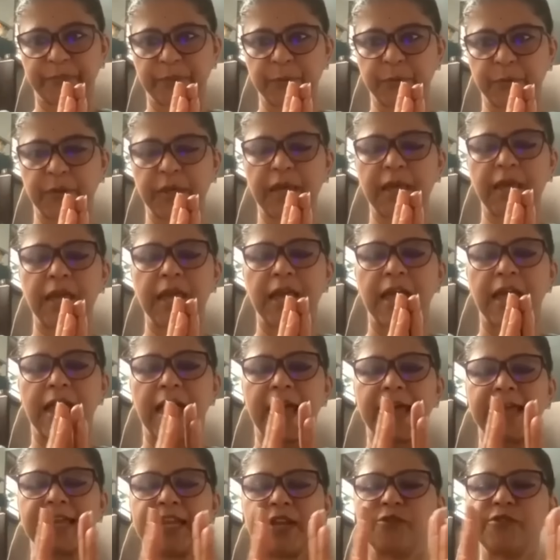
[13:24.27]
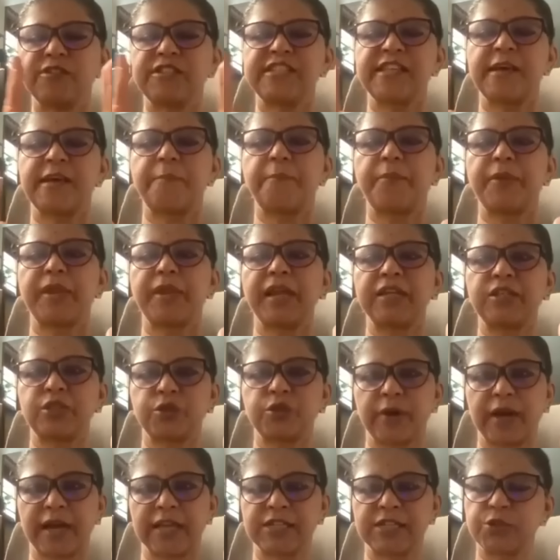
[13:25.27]
Okay, and now separate
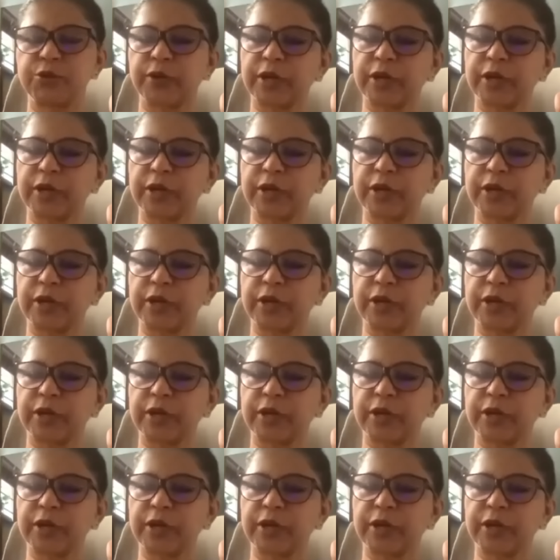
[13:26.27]
your hands.